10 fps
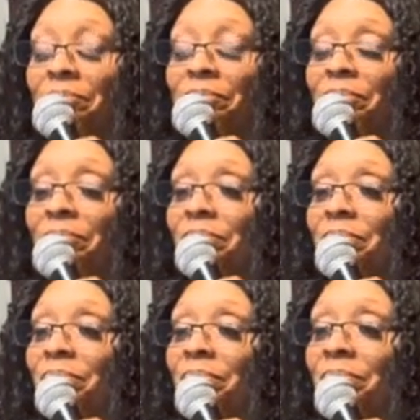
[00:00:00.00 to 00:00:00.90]
Jesus.
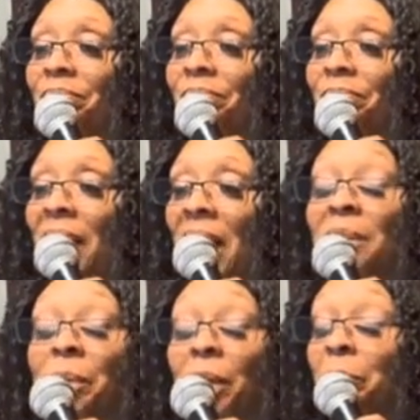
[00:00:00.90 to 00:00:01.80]
I
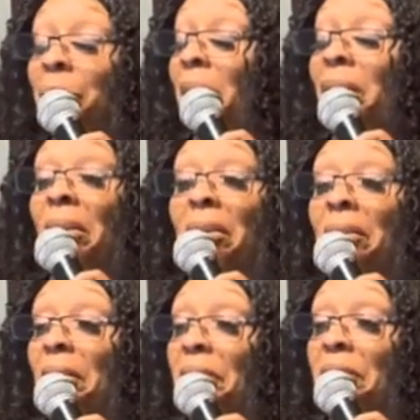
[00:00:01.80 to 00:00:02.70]
smelled beer
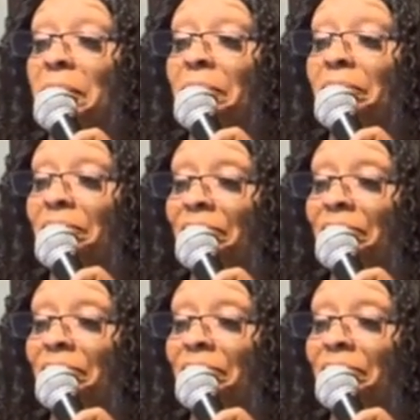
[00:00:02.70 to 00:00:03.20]
all over him.